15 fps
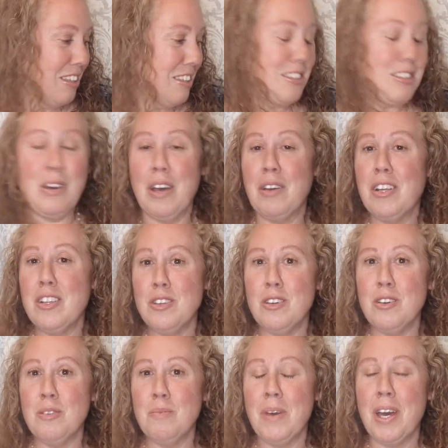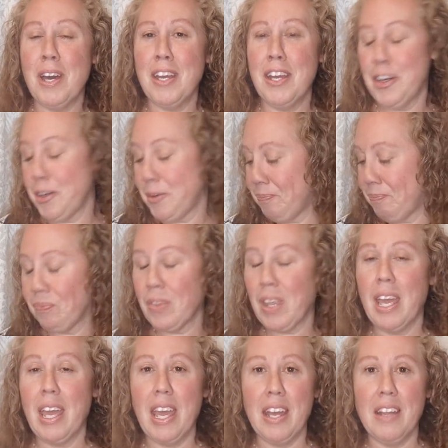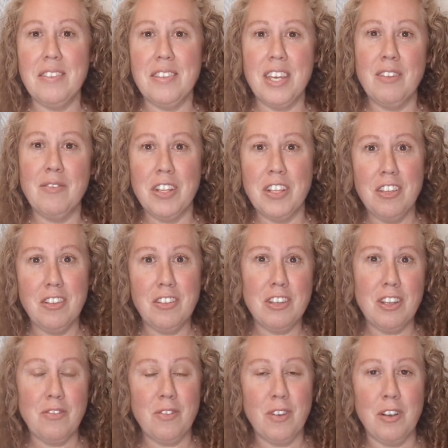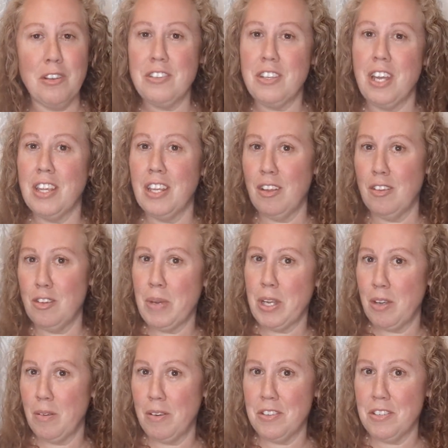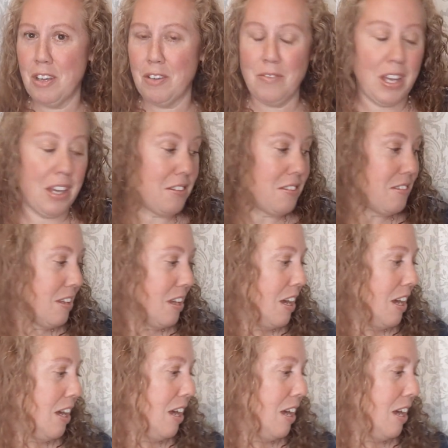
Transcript: So I'm going to do my antique vintage stuff first, and then I'll do my newer stuff next.